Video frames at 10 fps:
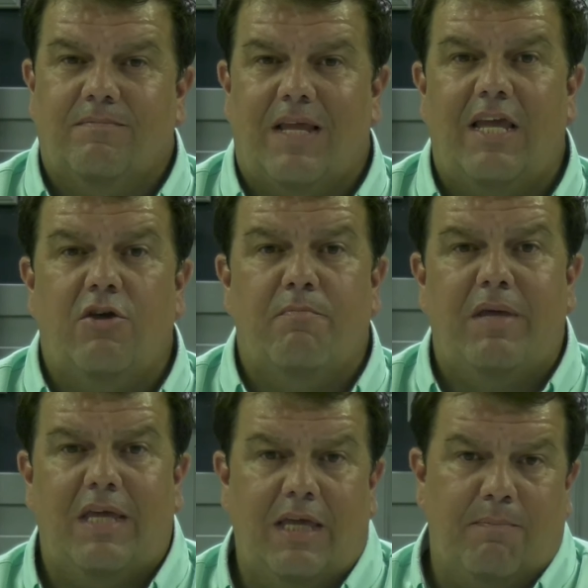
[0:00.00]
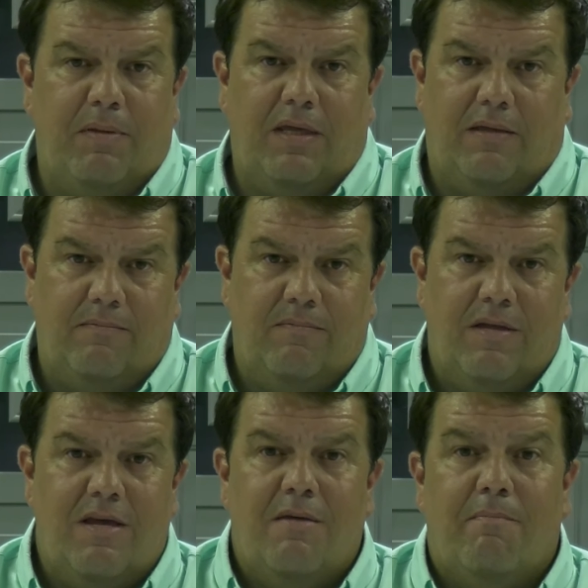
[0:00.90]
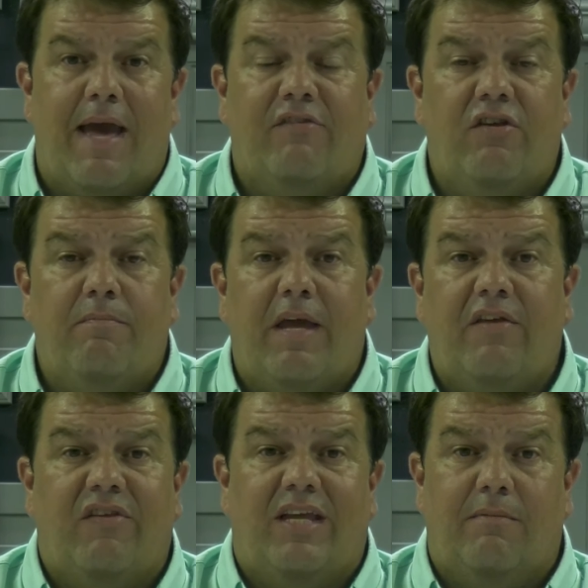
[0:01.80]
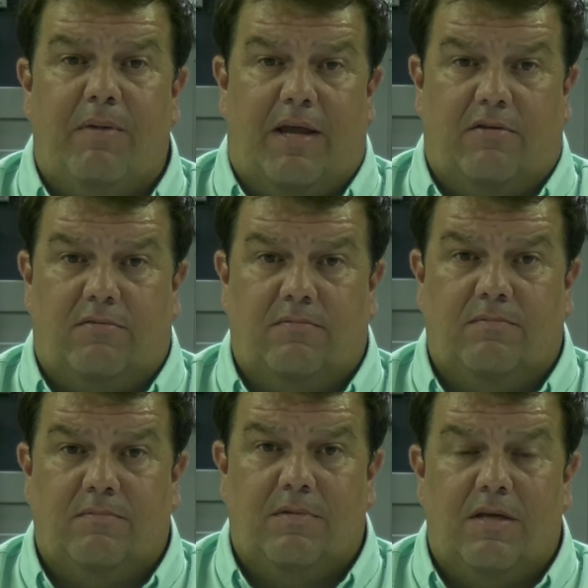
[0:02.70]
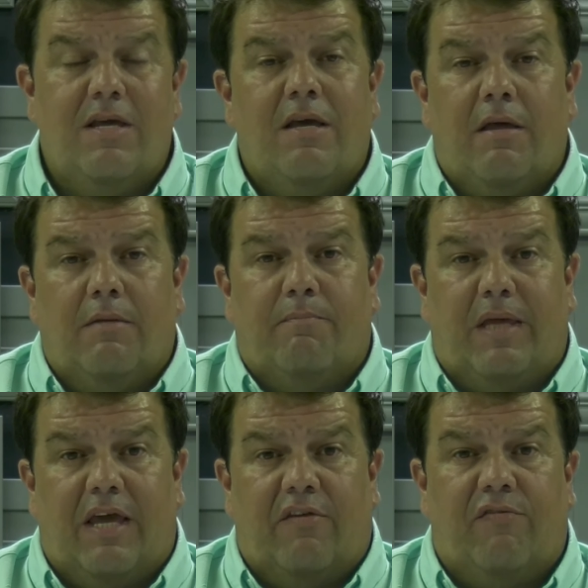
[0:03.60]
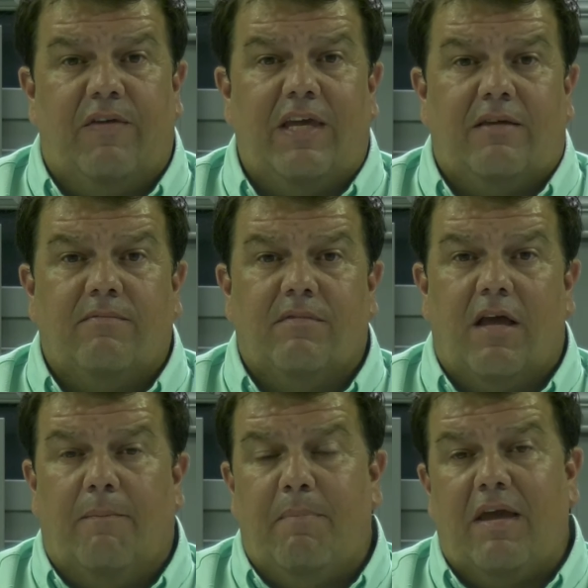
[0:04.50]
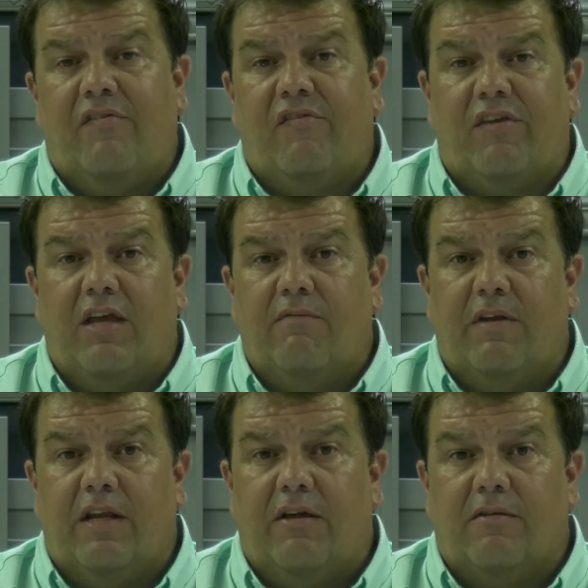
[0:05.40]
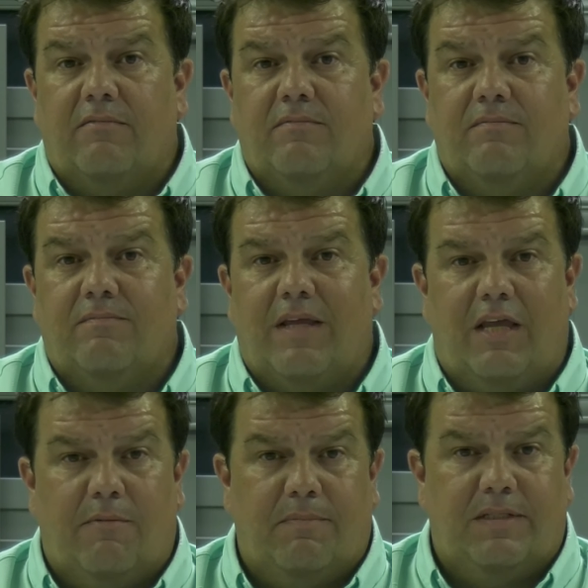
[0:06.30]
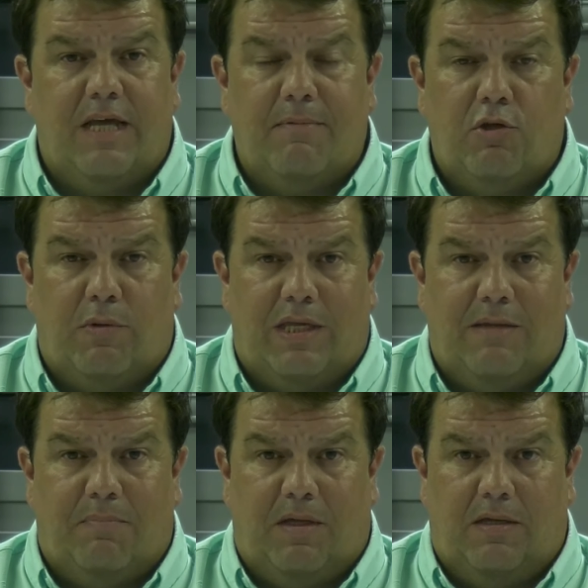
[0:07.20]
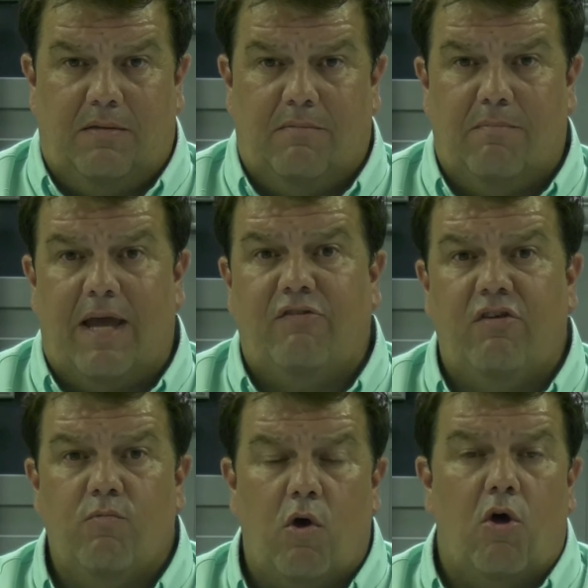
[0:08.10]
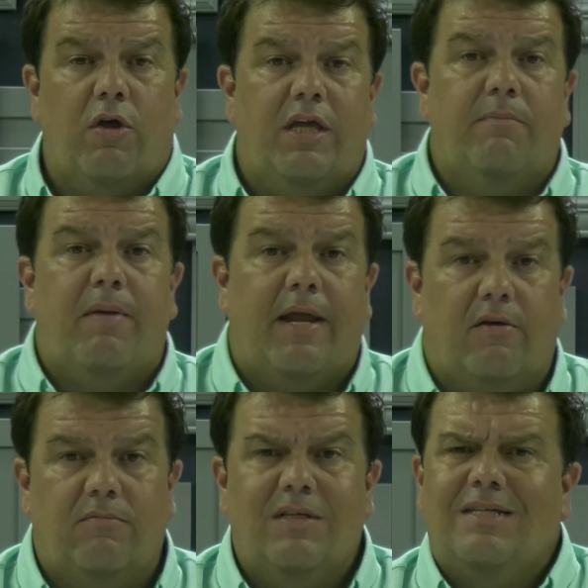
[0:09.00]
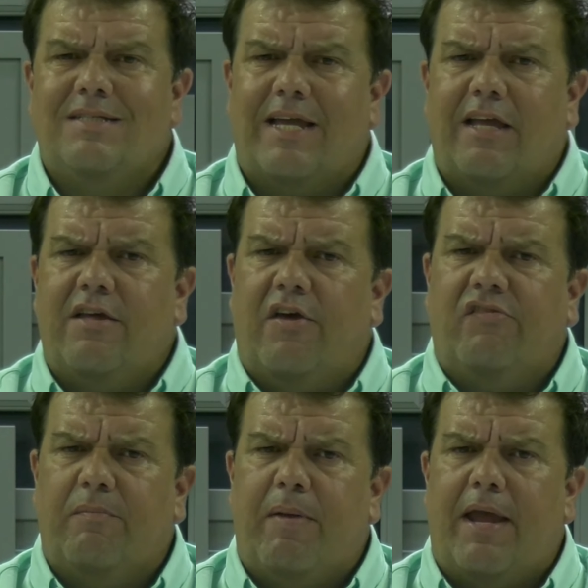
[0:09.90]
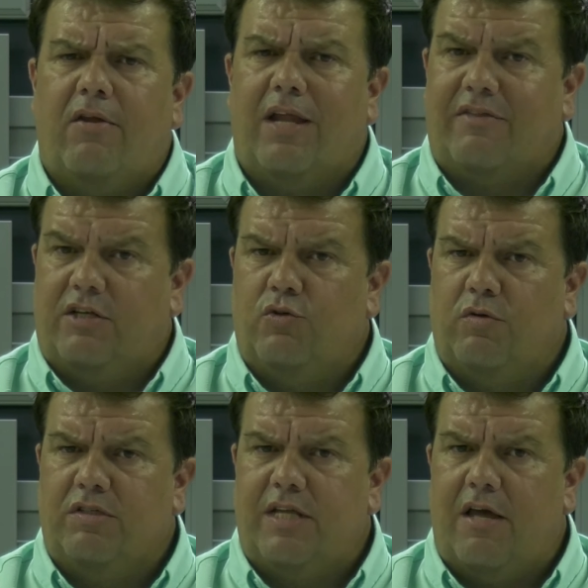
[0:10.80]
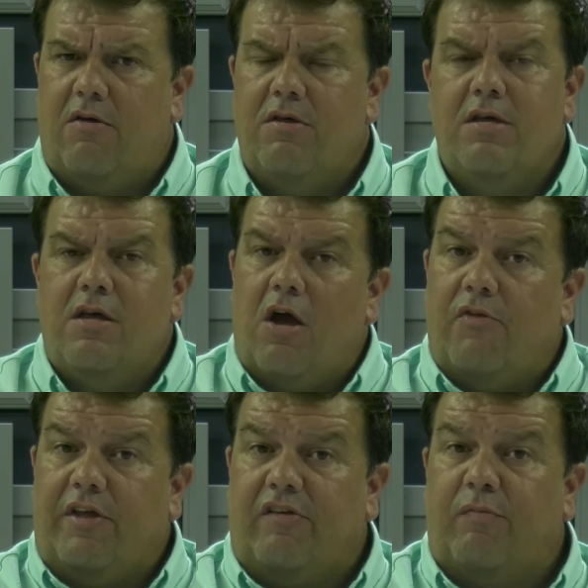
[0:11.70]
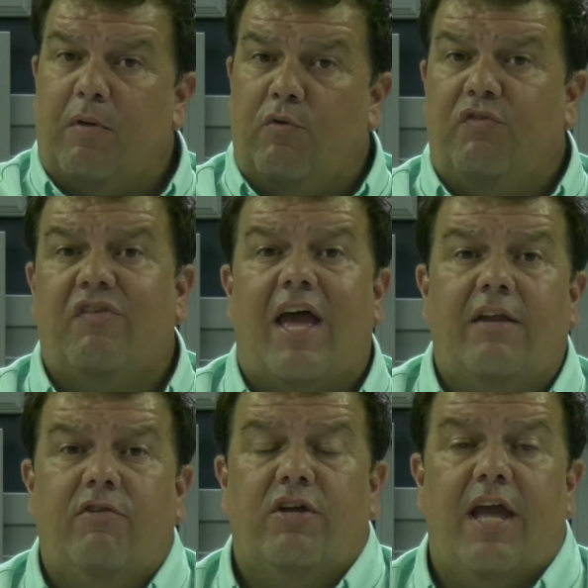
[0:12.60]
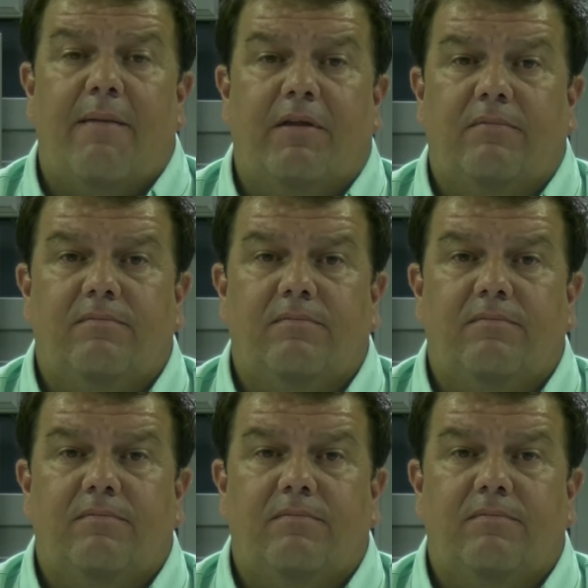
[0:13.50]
MBEP, matching base end panel. BSV, a base skin veneer. MWEP, matching wall end panel. It's like a custom panel like the door style on the exposed side of your cabinet.